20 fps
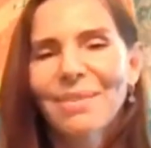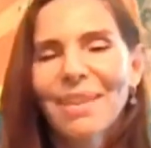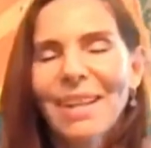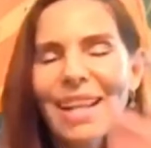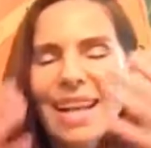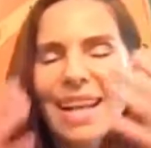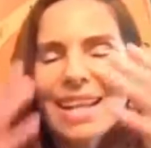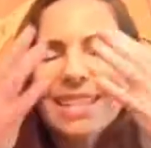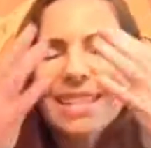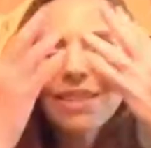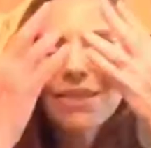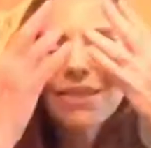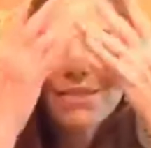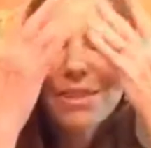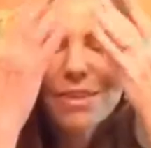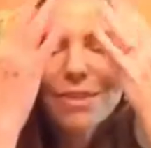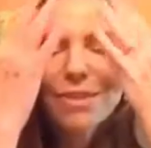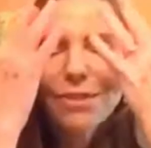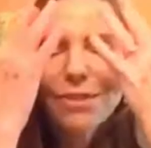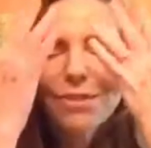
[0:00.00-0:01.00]
Relaxing,
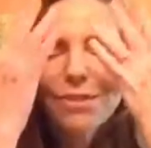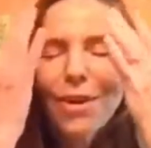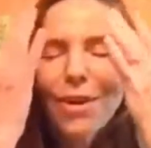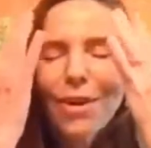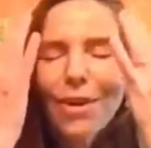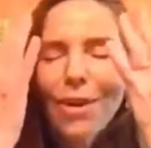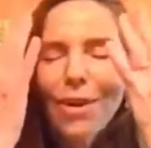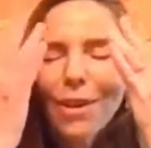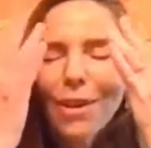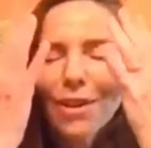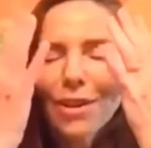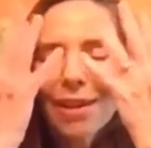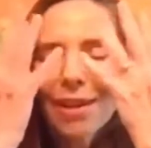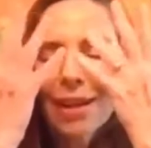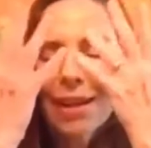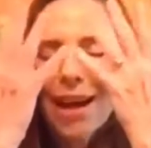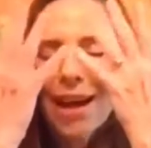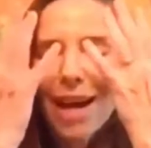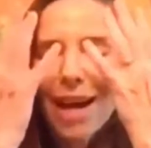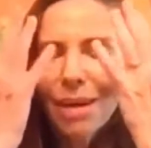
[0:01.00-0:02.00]
first of all,
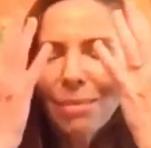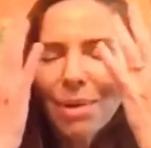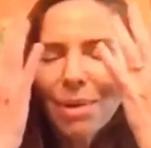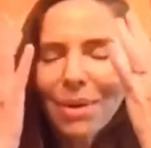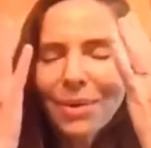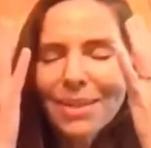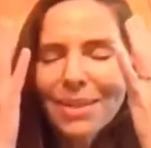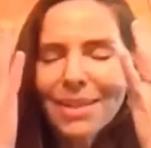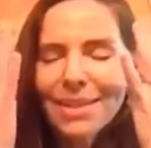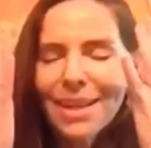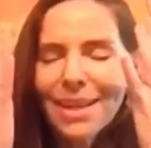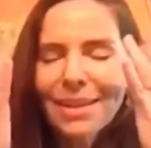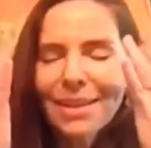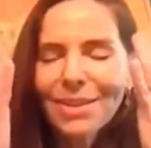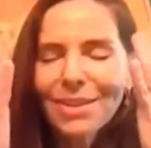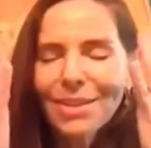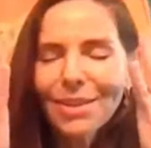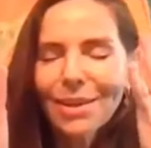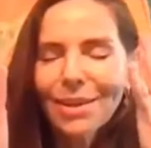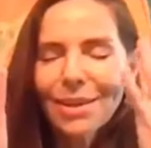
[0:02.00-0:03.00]
the eyebrow
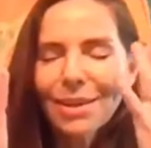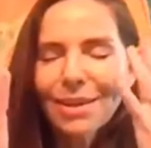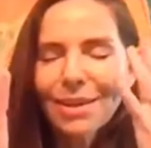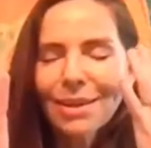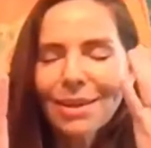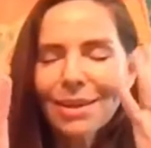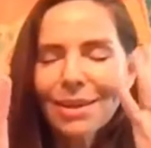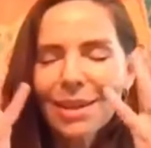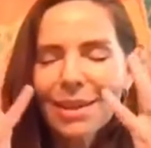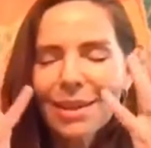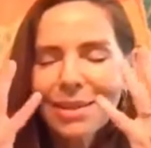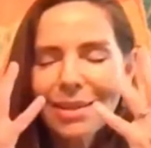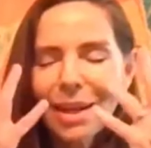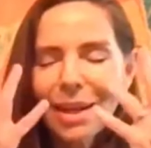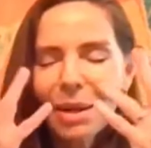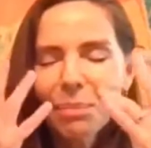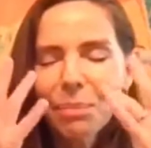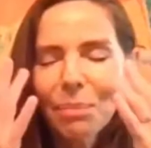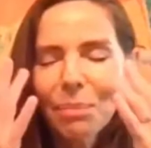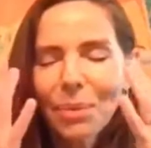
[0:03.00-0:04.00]
center, the
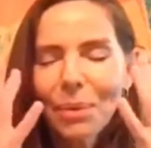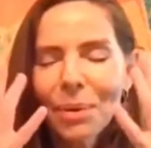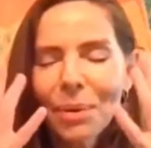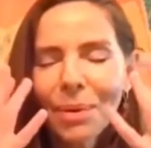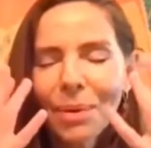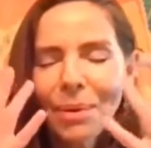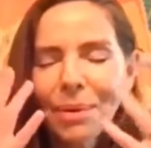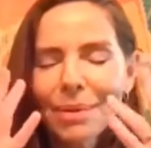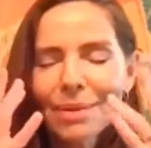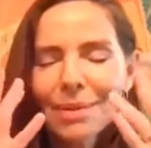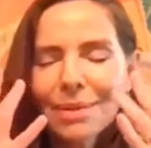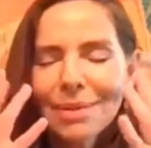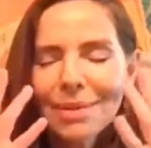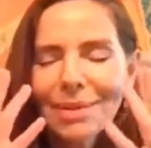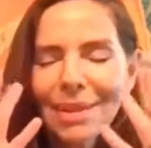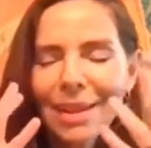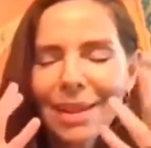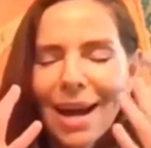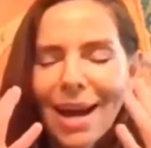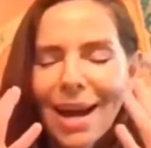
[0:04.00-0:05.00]
temples,
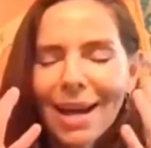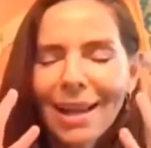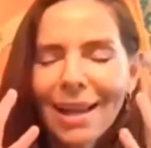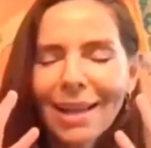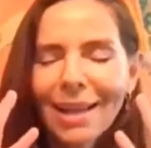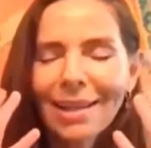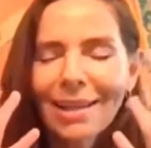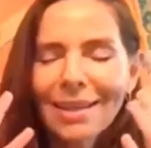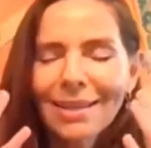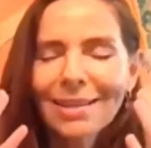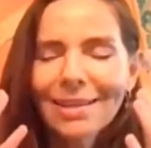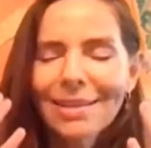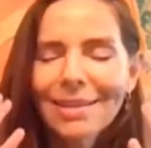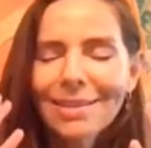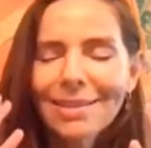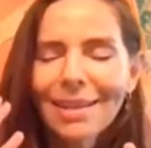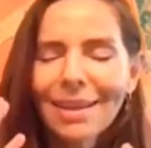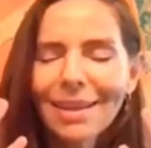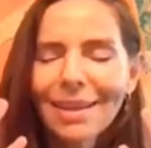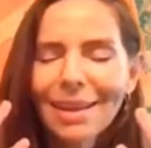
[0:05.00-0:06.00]
the
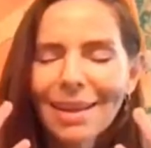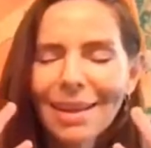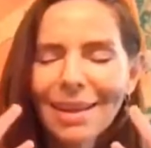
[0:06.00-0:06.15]
eyelids.